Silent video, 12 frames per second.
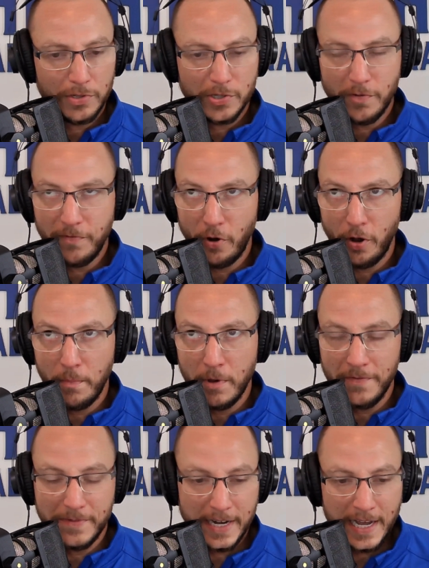Well, so far,
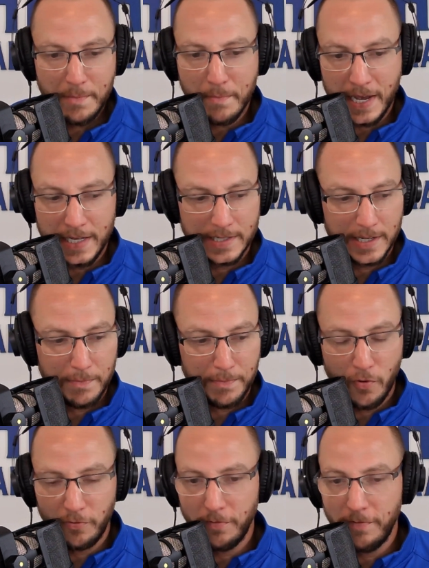month to date, May is up
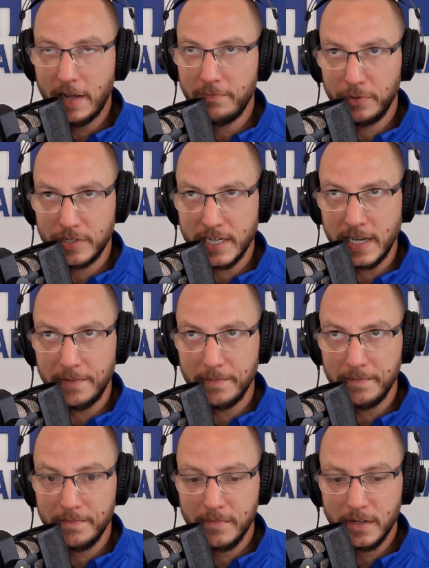over 5%.
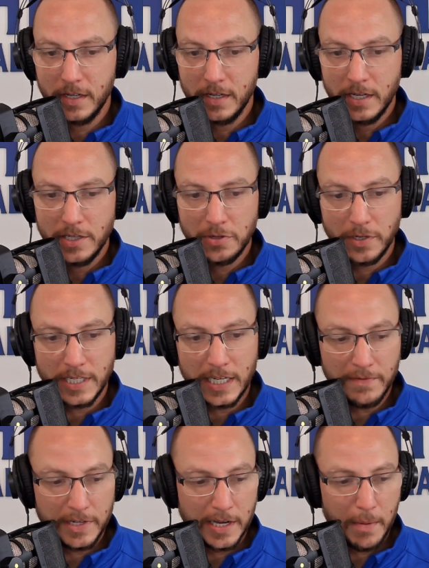So it's
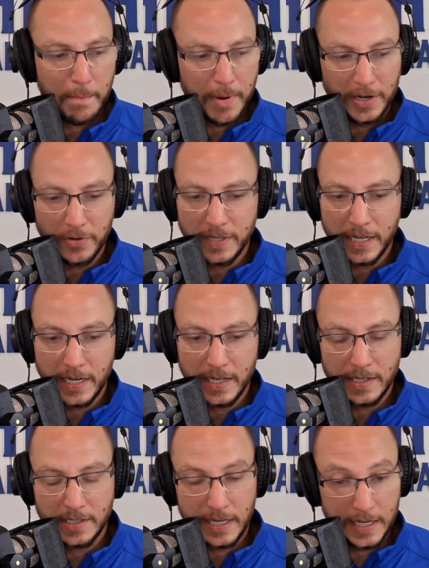even done better
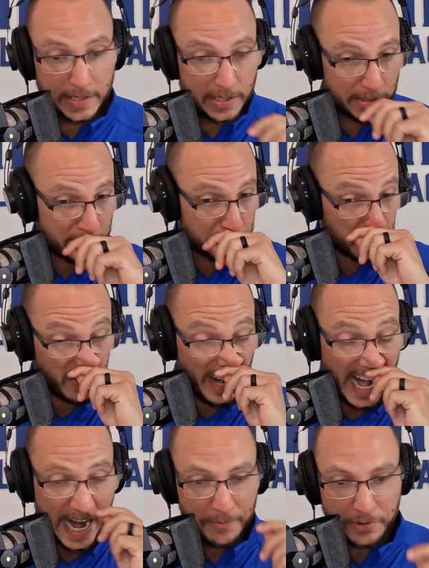than its
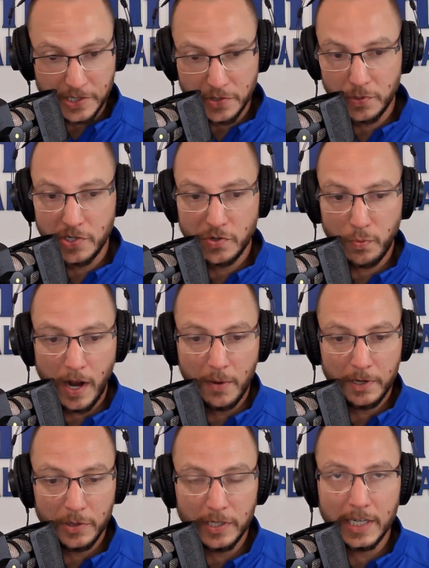historical averages, which is
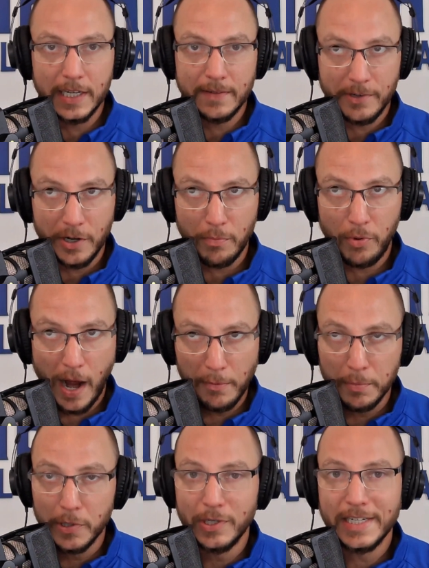why we look at
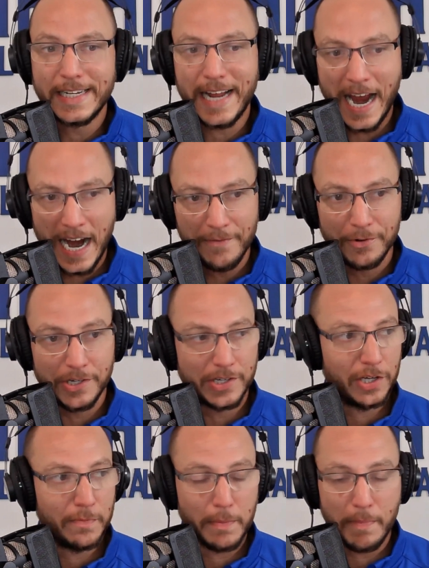probabilities and
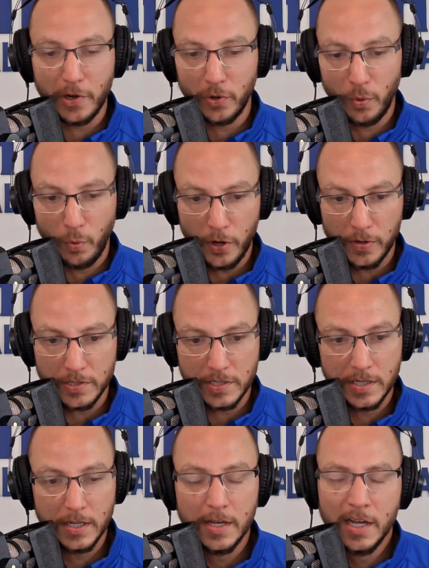averages. Could be better or worse,
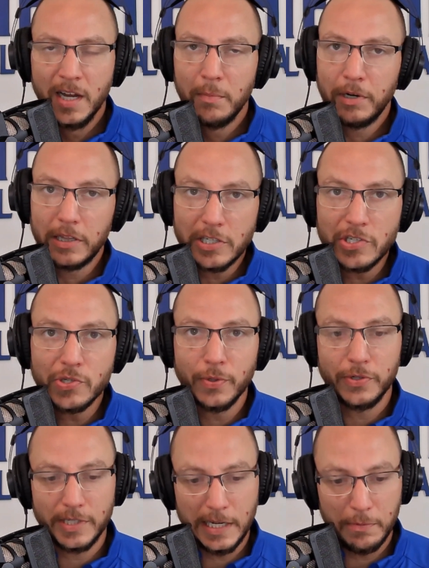but at least
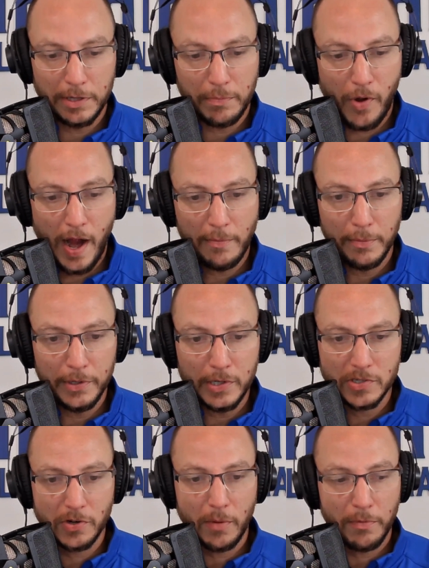you understand what the
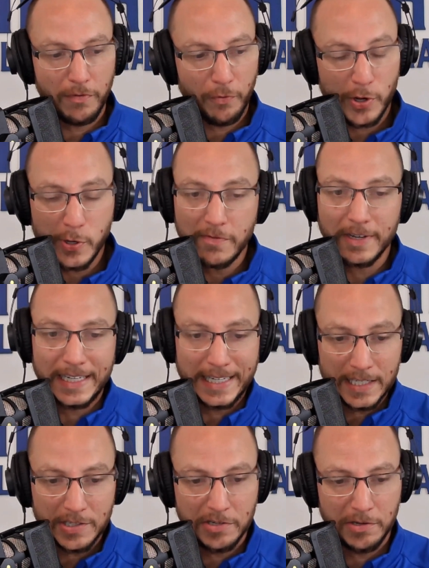probabilities are before you even
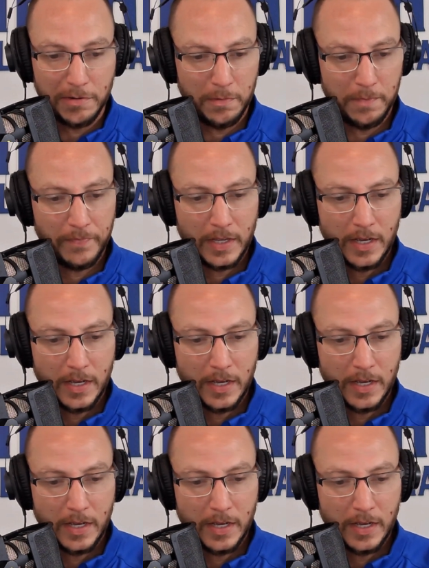get to